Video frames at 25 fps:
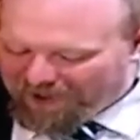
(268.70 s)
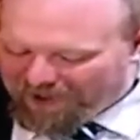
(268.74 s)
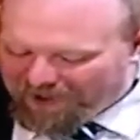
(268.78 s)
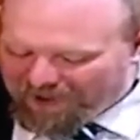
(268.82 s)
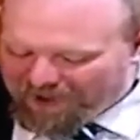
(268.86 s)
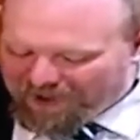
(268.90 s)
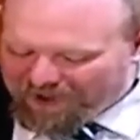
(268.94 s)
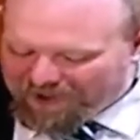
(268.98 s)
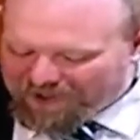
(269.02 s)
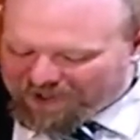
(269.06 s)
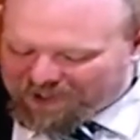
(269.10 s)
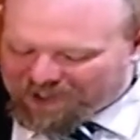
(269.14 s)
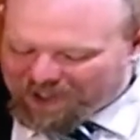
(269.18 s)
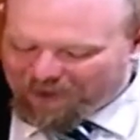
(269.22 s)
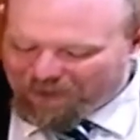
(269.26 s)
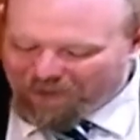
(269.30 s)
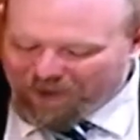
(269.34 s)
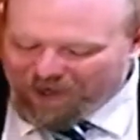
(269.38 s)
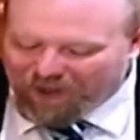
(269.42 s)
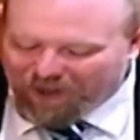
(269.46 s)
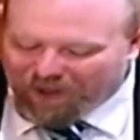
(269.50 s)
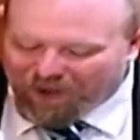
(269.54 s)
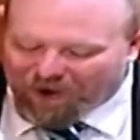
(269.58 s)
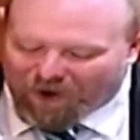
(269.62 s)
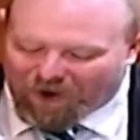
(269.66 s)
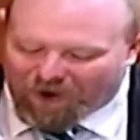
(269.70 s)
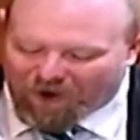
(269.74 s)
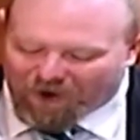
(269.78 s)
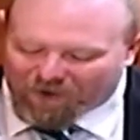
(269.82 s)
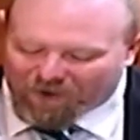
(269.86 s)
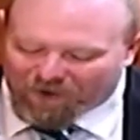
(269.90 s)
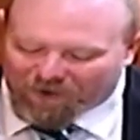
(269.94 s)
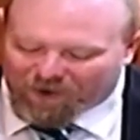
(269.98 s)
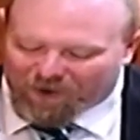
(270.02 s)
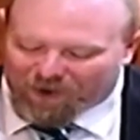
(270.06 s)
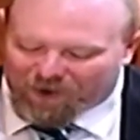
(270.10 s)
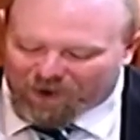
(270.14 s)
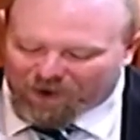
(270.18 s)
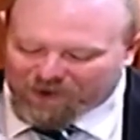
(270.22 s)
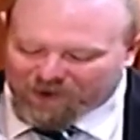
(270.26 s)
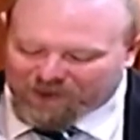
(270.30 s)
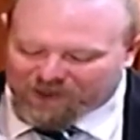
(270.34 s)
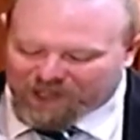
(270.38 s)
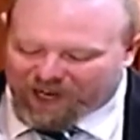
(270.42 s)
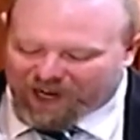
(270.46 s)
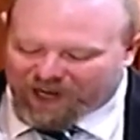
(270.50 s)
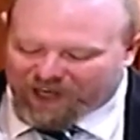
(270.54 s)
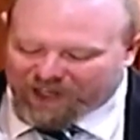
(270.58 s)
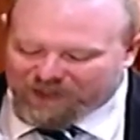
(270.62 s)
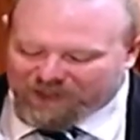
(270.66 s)
See, we long for those
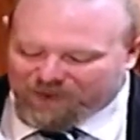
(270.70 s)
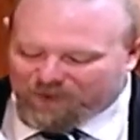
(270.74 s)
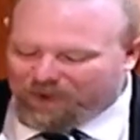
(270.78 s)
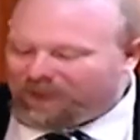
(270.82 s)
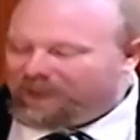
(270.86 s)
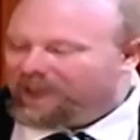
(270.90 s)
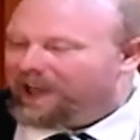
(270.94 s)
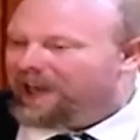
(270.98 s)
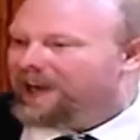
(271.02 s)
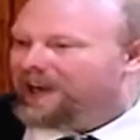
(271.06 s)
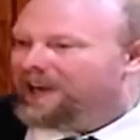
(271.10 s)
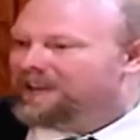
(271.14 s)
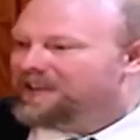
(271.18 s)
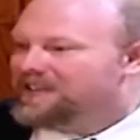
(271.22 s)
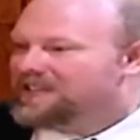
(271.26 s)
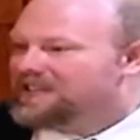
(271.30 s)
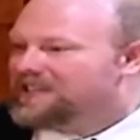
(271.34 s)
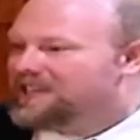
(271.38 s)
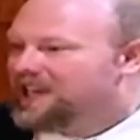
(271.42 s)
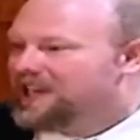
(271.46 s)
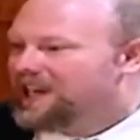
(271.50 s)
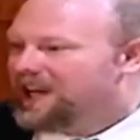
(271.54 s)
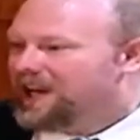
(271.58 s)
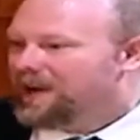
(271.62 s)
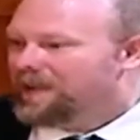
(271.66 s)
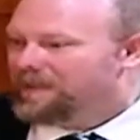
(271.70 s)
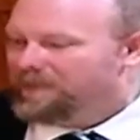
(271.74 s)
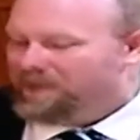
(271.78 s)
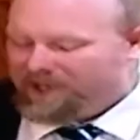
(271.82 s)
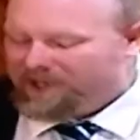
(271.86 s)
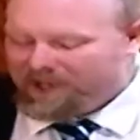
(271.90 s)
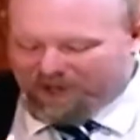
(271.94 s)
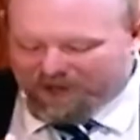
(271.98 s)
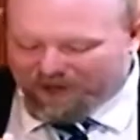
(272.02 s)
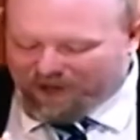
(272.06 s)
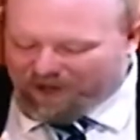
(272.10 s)
days when things seemed